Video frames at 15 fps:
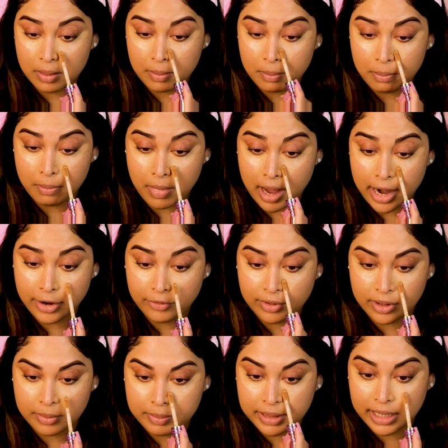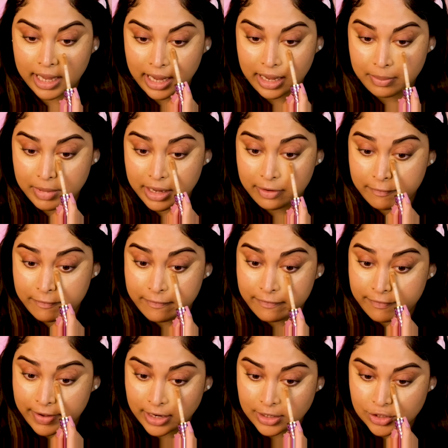Myra became
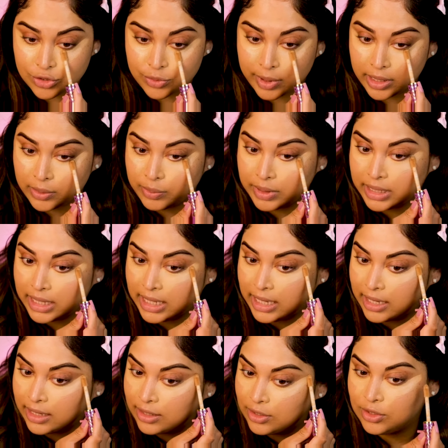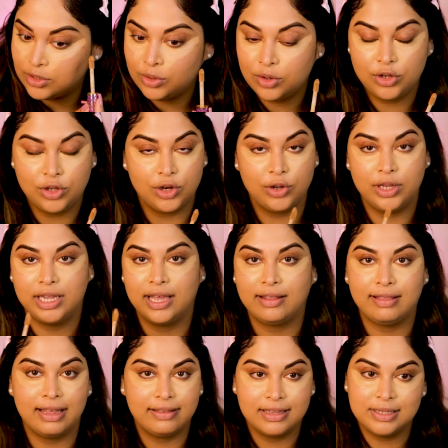infatuated with Ian. You know, he had
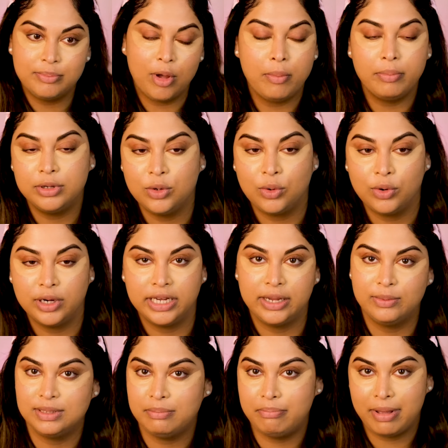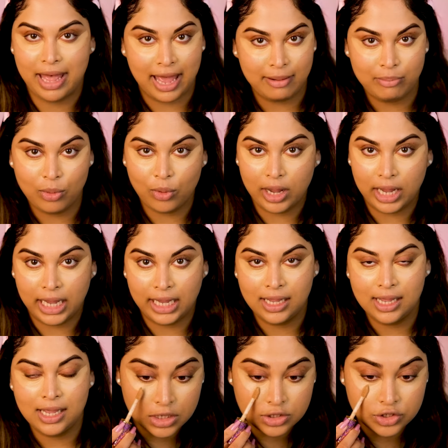like this pompadour and he was a bad boy.
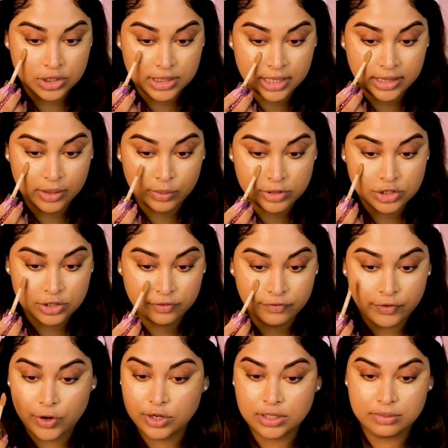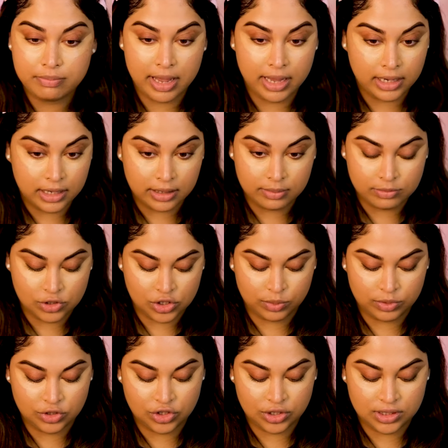She said that when she first met him, she
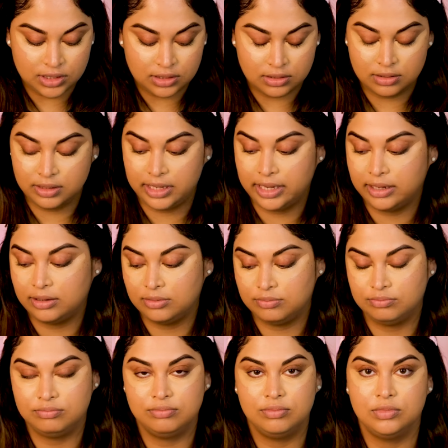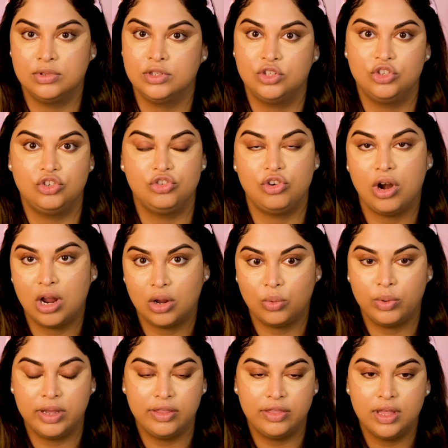was just like struck
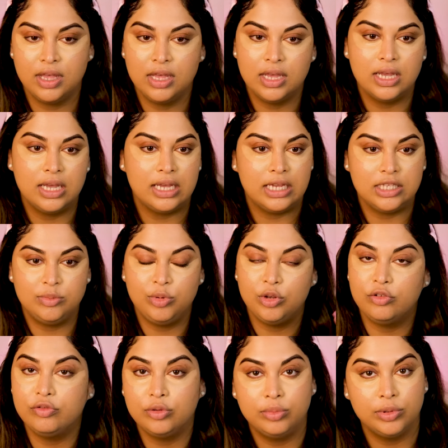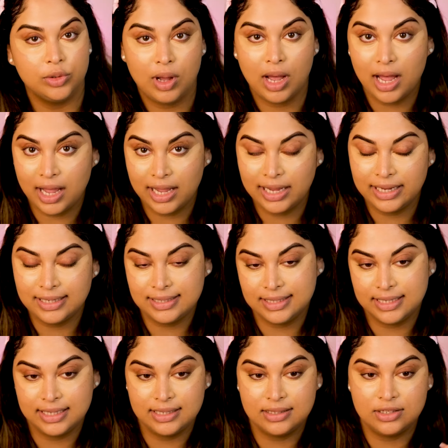with his beautiful blue
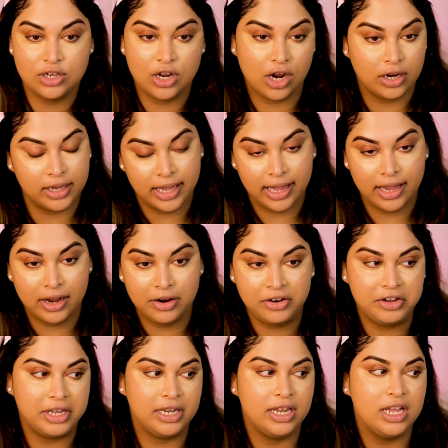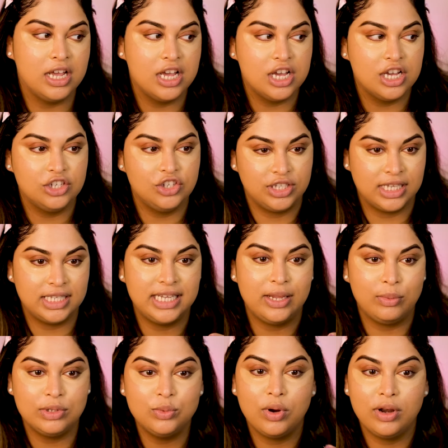eyes, his dark hair. And she says he
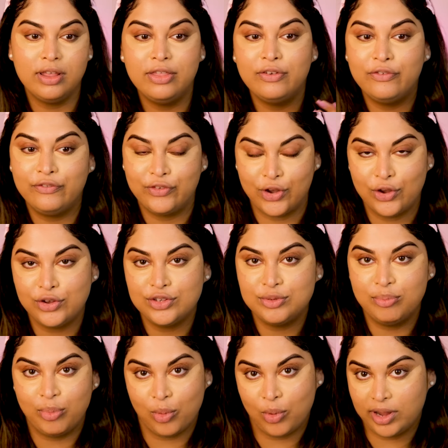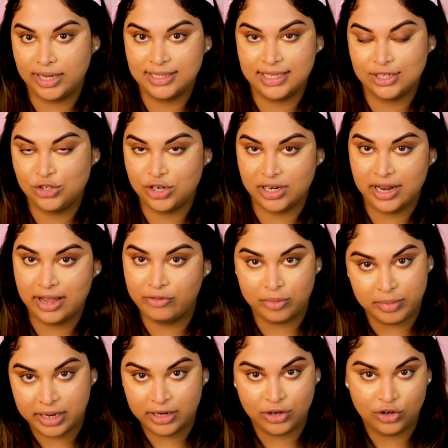was one of the first boys that she had ever
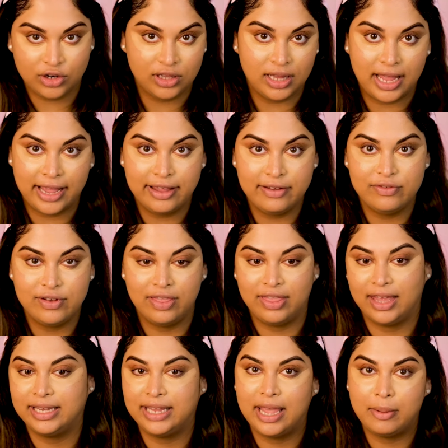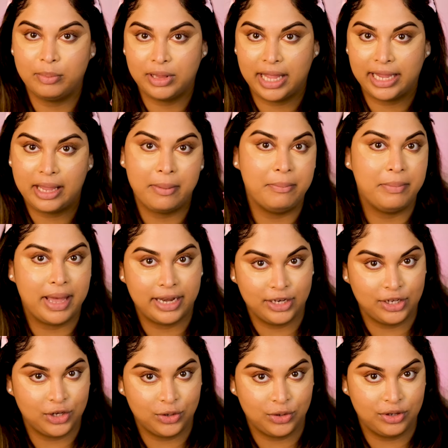met in her life that kept like
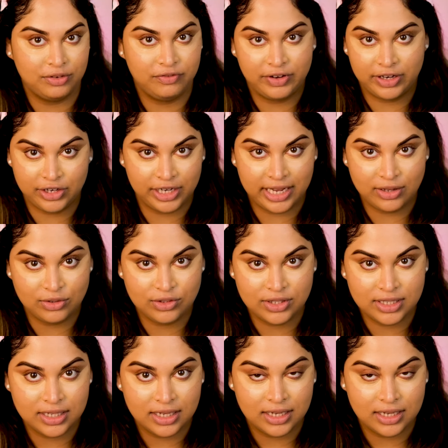manicured fingernails.